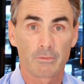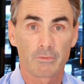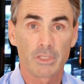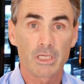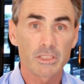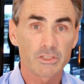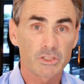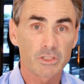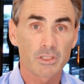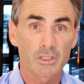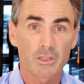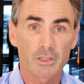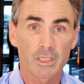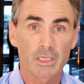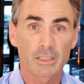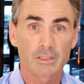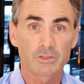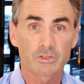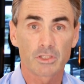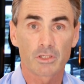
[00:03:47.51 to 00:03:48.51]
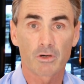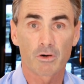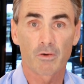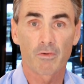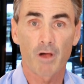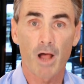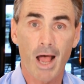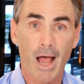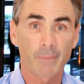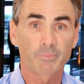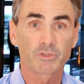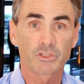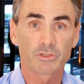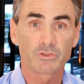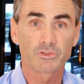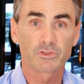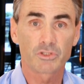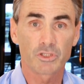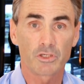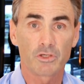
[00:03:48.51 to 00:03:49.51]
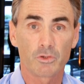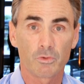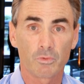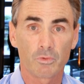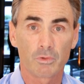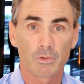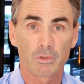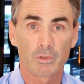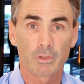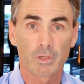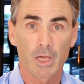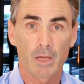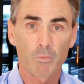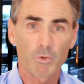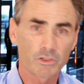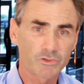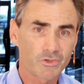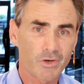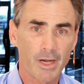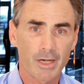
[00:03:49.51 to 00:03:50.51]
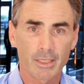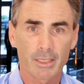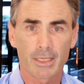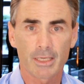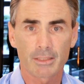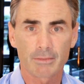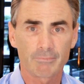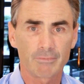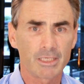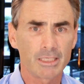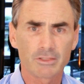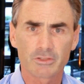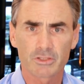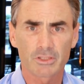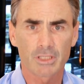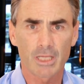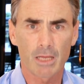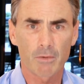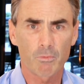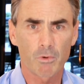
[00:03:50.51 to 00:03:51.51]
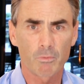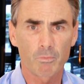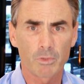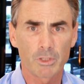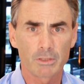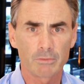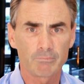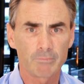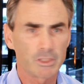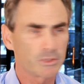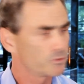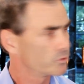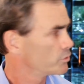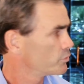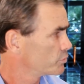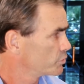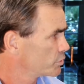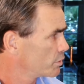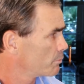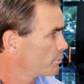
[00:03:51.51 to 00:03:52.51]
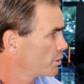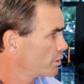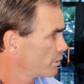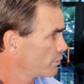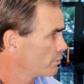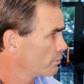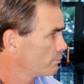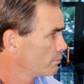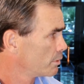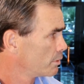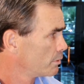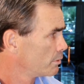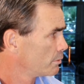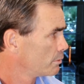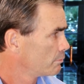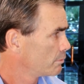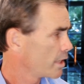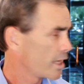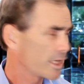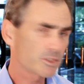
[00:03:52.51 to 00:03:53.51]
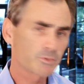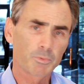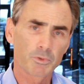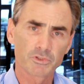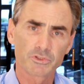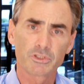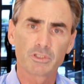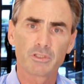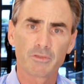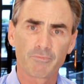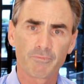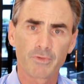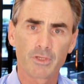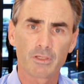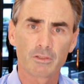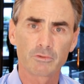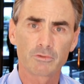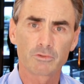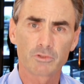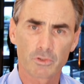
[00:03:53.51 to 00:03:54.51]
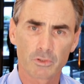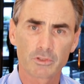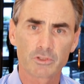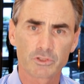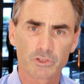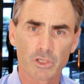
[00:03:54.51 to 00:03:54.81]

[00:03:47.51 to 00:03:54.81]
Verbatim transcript: These are the things that are options to you, and we'll try to get into that when we introduce some of the other experts in the field during the